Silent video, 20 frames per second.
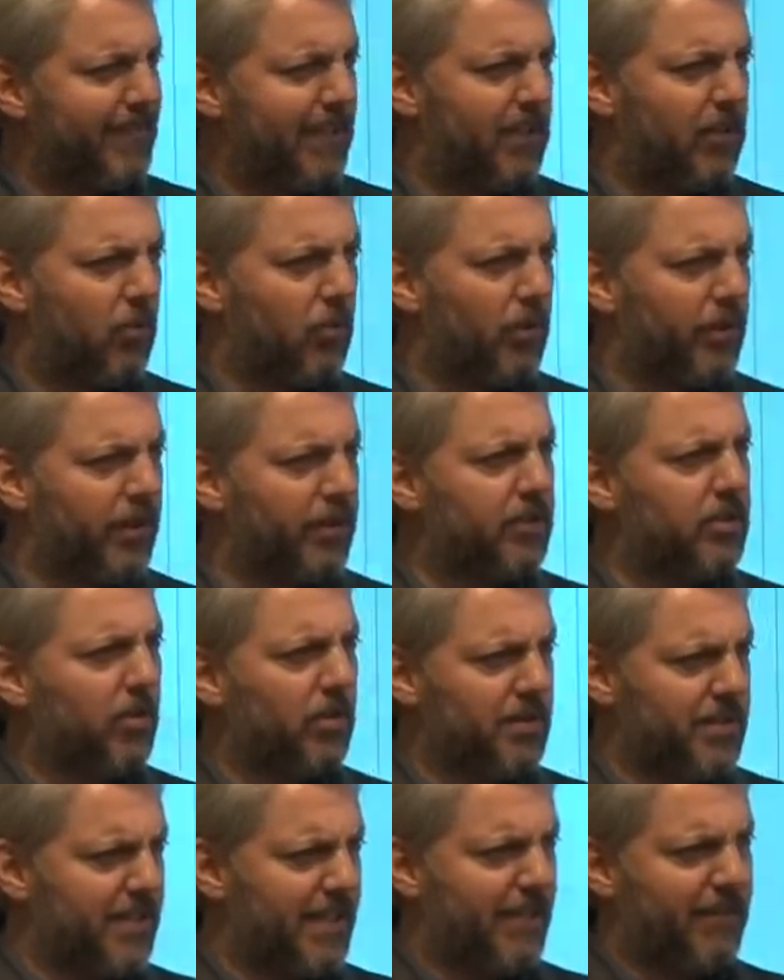you know, working
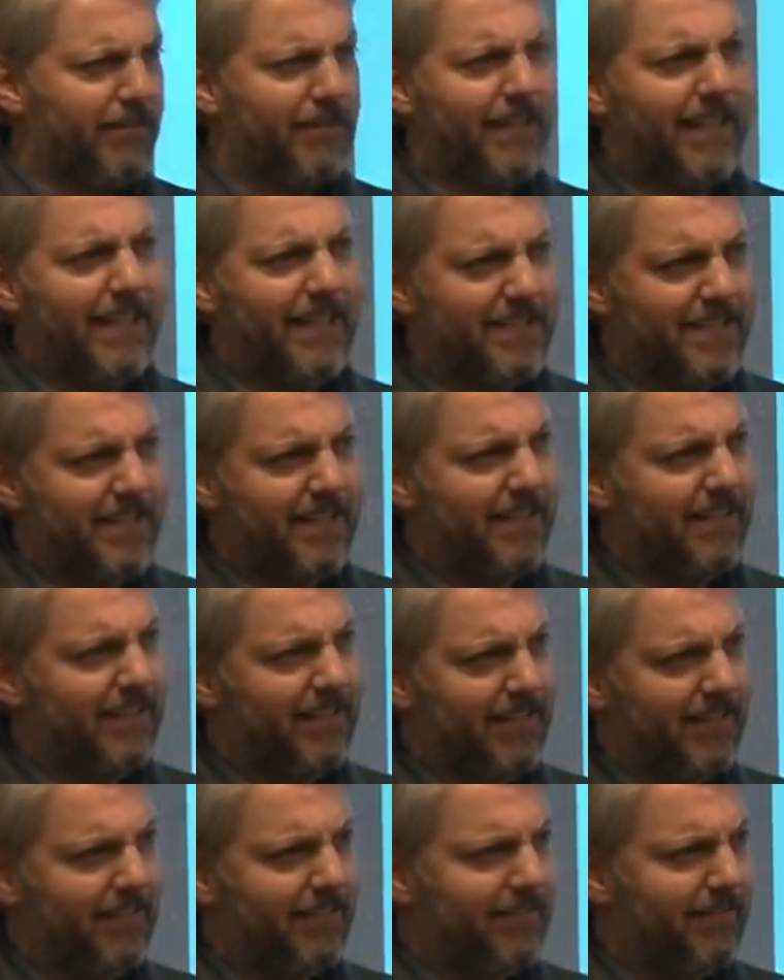towards that or against it
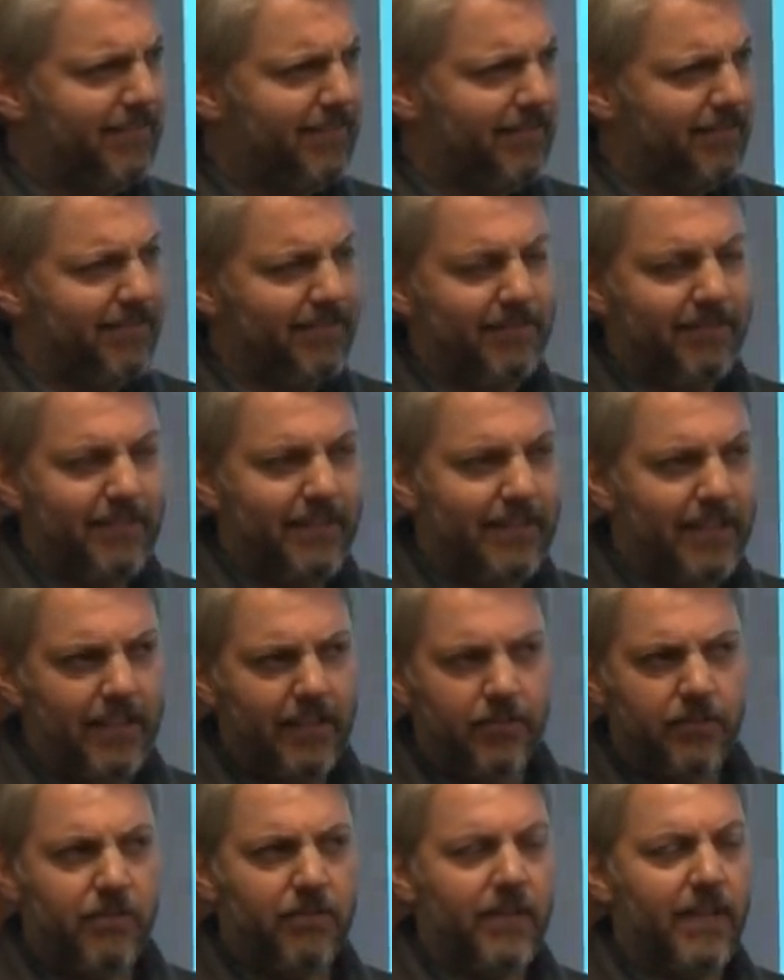in, in
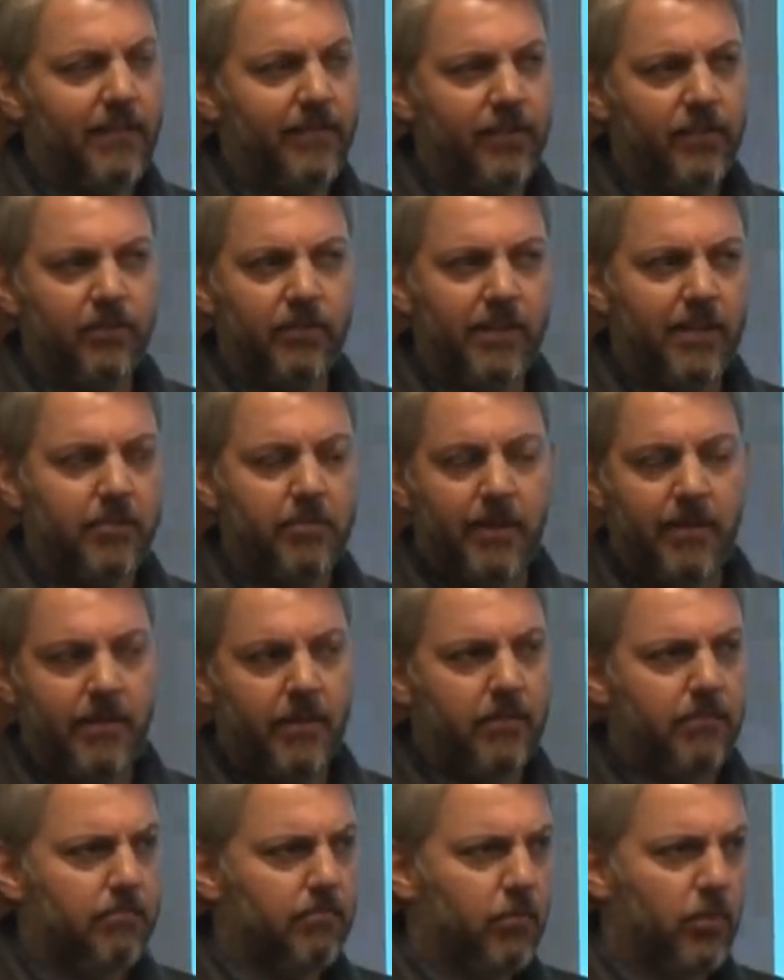any sort of obvious way. It's probably
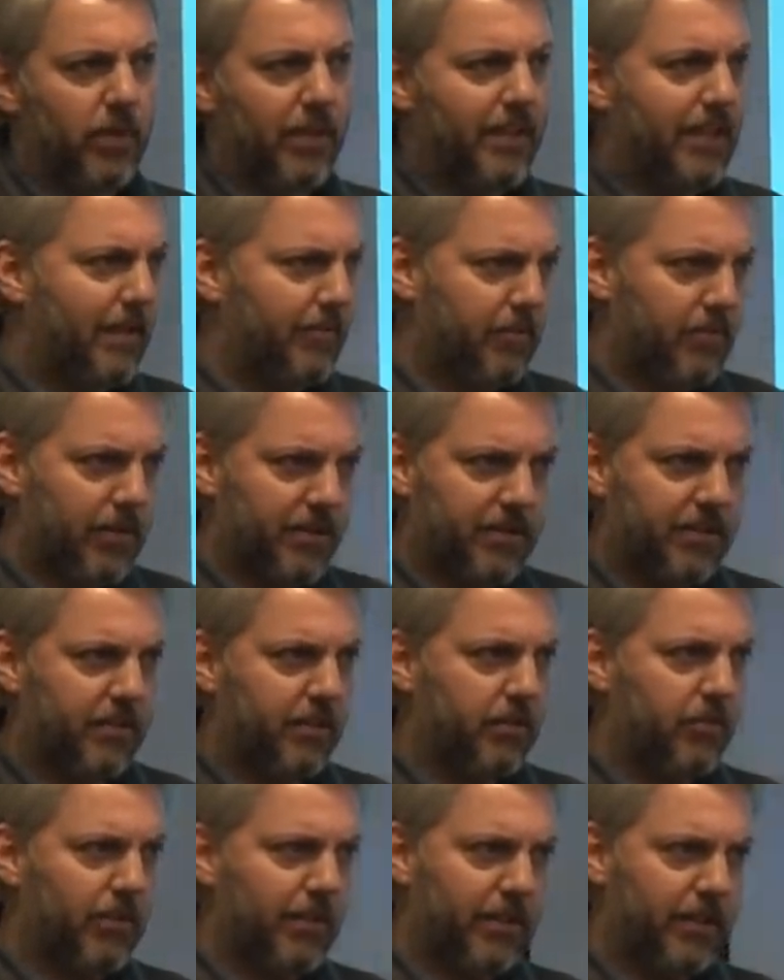a more in-depth question
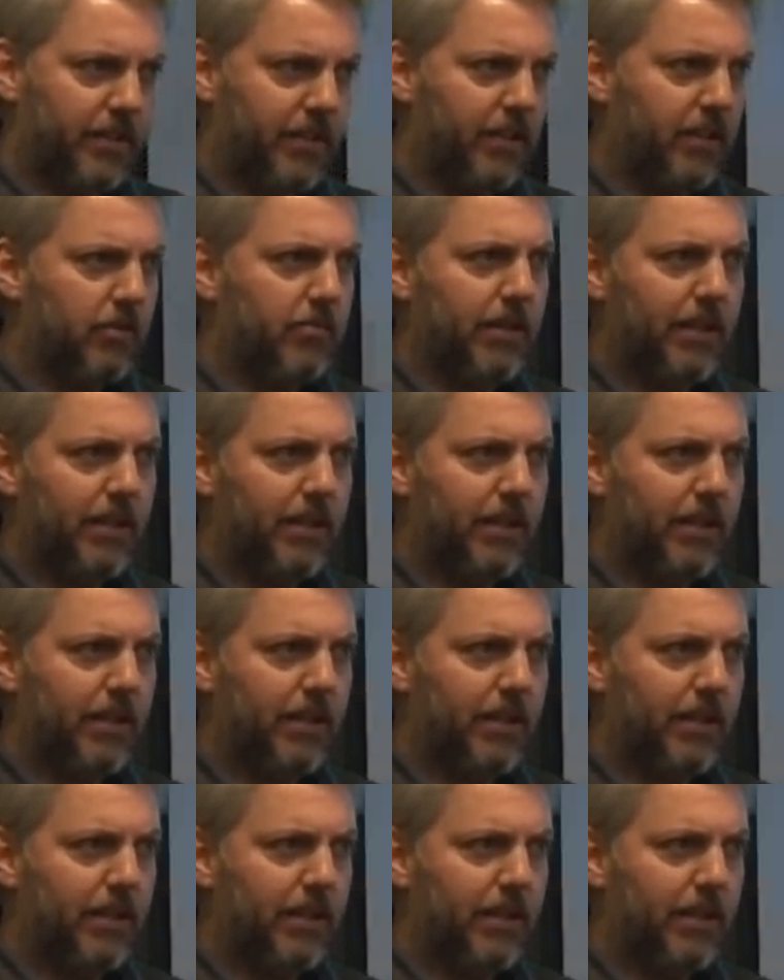than you wanted to know.